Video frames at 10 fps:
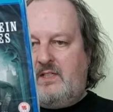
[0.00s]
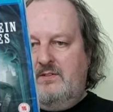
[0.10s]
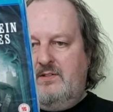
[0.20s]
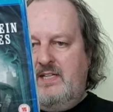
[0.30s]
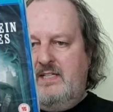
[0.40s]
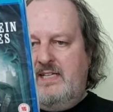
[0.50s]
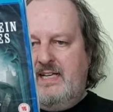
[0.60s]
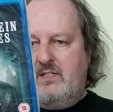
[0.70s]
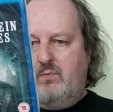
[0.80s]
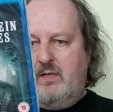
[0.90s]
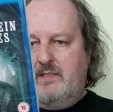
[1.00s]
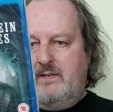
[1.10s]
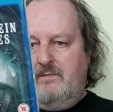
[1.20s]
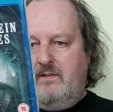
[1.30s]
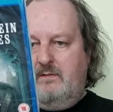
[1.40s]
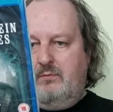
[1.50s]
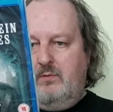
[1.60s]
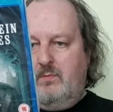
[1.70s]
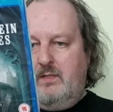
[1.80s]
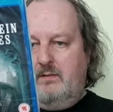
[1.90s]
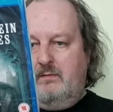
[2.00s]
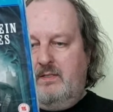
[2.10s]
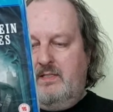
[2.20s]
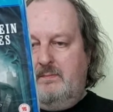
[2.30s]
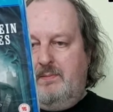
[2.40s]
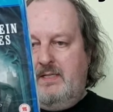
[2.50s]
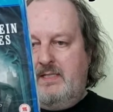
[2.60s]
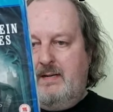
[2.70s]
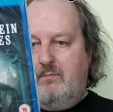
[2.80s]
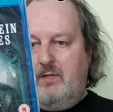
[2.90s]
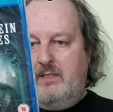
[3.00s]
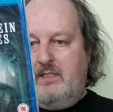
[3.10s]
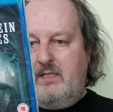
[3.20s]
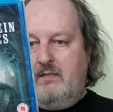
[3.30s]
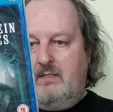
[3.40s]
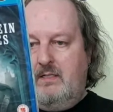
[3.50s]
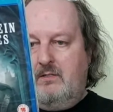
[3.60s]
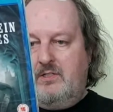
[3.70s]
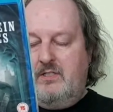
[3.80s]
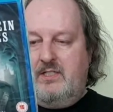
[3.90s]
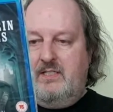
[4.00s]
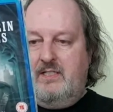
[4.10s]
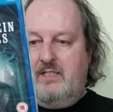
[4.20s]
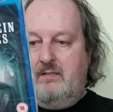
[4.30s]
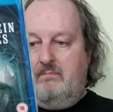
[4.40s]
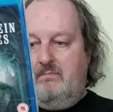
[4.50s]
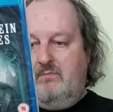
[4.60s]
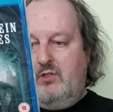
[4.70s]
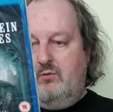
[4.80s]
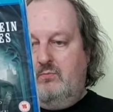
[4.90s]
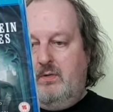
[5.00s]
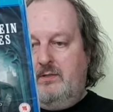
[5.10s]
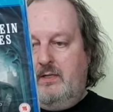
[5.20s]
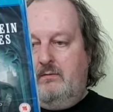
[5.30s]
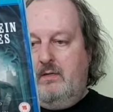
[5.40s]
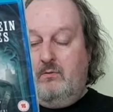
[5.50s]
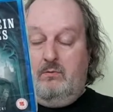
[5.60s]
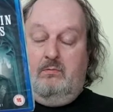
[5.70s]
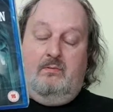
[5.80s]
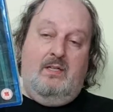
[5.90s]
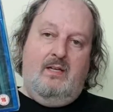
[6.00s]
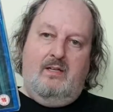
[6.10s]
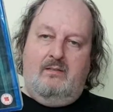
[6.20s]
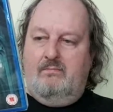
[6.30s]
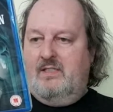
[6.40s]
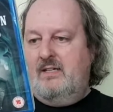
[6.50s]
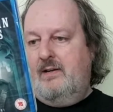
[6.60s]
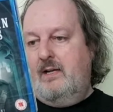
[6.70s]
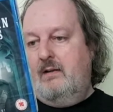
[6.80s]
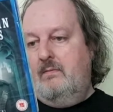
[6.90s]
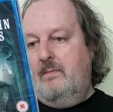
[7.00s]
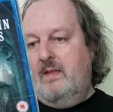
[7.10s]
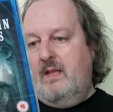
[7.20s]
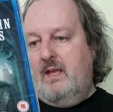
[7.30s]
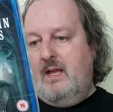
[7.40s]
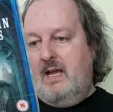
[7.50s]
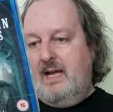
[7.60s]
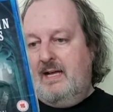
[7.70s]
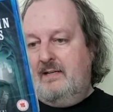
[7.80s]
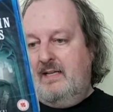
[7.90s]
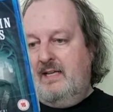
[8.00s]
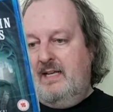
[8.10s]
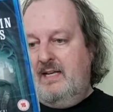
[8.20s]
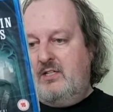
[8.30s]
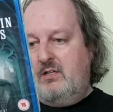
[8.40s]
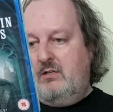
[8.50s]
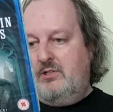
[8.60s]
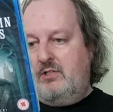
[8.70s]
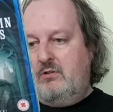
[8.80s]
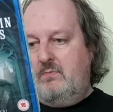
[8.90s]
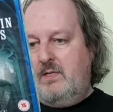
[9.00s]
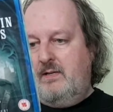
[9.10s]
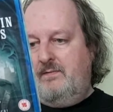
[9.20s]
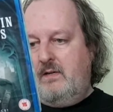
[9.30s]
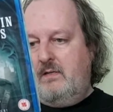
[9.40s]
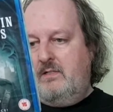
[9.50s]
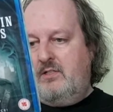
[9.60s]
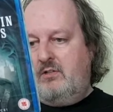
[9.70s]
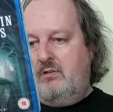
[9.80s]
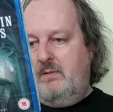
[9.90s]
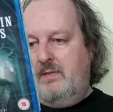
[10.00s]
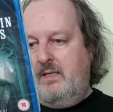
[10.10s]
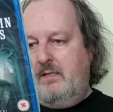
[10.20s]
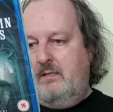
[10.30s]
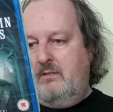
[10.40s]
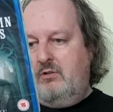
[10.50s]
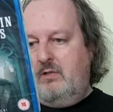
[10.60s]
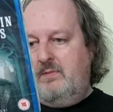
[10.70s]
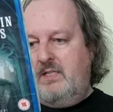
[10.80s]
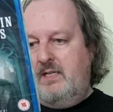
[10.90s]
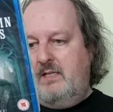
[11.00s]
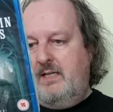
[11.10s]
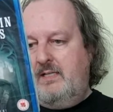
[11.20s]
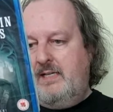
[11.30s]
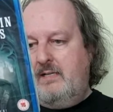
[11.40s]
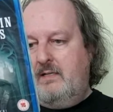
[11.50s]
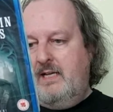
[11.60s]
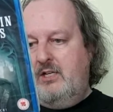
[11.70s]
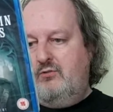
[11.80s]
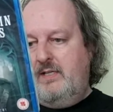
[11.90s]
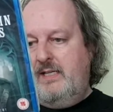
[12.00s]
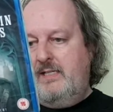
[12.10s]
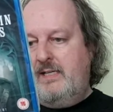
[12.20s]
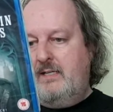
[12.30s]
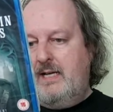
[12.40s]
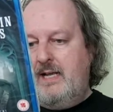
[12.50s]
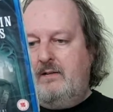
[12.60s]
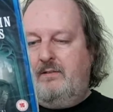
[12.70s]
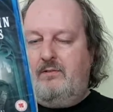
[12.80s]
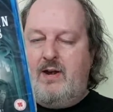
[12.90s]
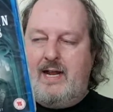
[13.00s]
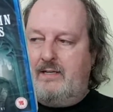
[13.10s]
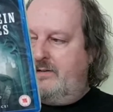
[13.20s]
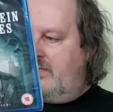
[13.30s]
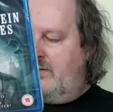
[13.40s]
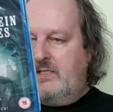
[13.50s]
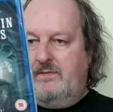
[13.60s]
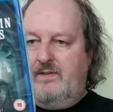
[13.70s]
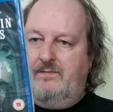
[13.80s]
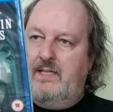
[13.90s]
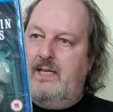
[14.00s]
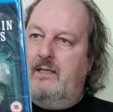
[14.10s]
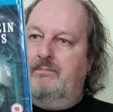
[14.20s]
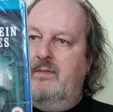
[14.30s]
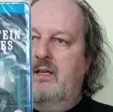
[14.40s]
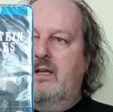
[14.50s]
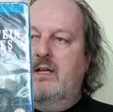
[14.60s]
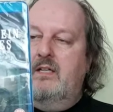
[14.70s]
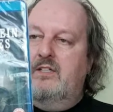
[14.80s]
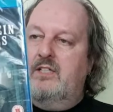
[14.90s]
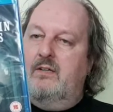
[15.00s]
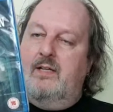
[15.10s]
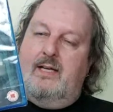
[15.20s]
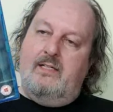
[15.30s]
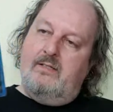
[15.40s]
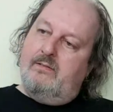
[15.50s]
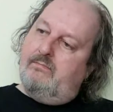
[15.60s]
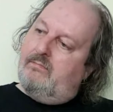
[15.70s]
The DTS one is in 5.1, the PCM one is totally lossless and is in dual mono or stereo. And it's got strong bloody violence, crime scene detail, injury detail, and threat. So it's a 15. So, yes.